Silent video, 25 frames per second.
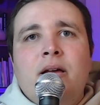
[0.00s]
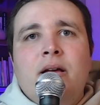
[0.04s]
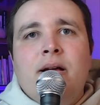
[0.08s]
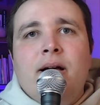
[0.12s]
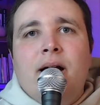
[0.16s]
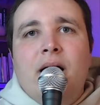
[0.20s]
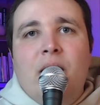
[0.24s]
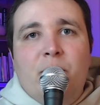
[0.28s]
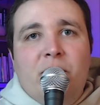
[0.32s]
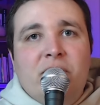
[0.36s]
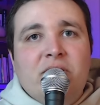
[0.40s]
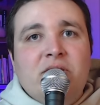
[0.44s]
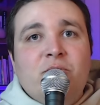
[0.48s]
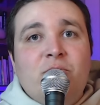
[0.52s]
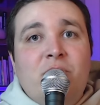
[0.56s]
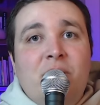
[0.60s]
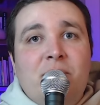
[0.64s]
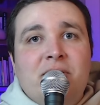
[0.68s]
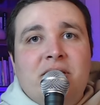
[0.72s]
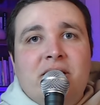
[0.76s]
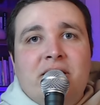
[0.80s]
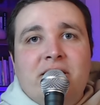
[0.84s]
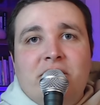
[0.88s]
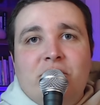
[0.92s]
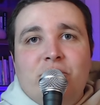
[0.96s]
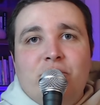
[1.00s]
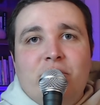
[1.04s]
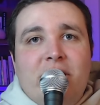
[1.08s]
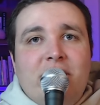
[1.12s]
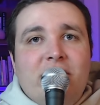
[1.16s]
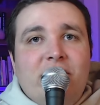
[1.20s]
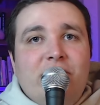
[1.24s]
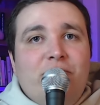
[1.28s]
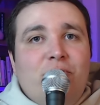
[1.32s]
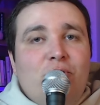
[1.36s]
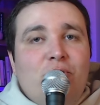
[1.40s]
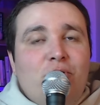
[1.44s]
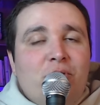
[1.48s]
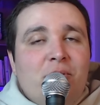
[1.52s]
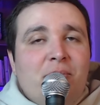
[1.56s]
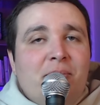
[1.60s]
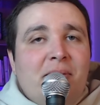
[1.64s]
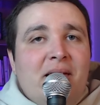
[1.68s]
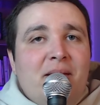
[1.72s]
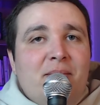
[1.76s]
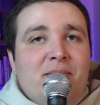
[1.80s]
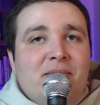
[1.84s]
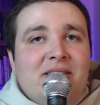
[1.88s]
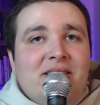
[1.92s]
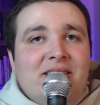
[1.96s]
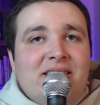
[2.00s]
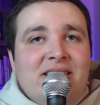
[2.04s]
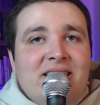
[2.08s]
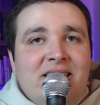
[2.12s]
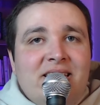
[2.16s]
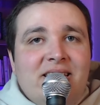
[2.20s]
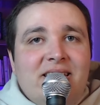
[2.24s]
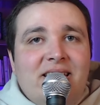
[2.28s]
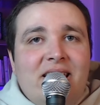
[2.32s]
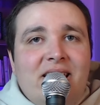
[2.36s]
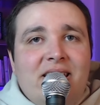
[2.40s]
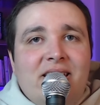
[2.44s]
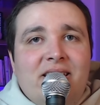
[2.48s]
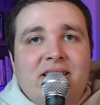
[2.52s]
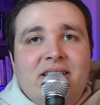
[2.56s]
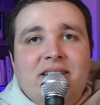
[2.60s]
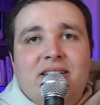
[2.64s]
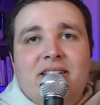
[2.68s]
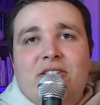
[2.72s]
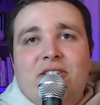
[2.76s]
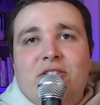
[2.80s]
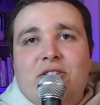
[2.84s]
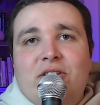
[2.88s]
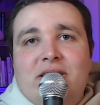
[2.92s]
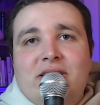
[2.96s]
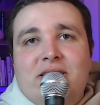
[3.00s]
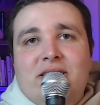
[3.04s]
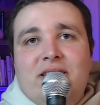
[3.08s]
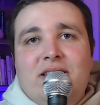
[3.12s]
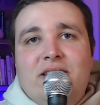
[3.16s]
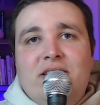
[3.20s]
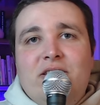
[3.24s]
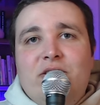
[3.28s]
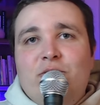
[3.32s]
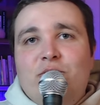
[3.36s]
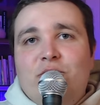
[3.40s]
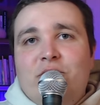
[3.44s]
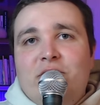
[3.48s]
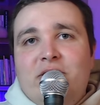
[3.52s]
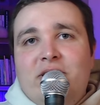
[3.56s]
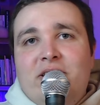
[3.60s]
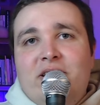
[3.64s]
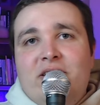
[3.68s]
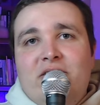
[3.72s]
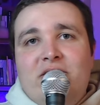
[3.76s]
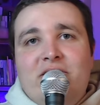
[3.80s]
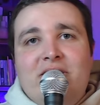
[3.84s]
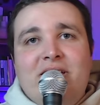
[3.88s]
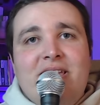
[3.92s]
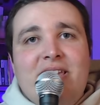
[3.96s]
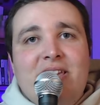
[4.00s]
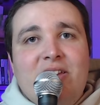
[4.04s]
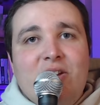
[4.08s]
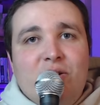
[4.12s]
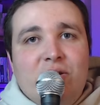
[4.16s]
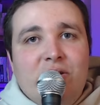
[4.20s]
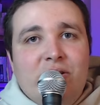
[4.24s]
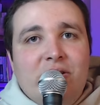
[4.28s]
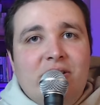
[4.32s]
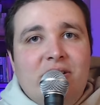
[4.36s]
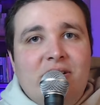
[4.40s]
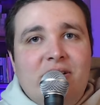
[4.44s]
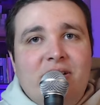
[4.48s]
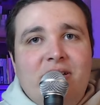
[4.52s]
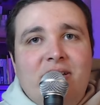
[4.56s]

I built a website to track the Full Grip Games league data. You can see the URL here.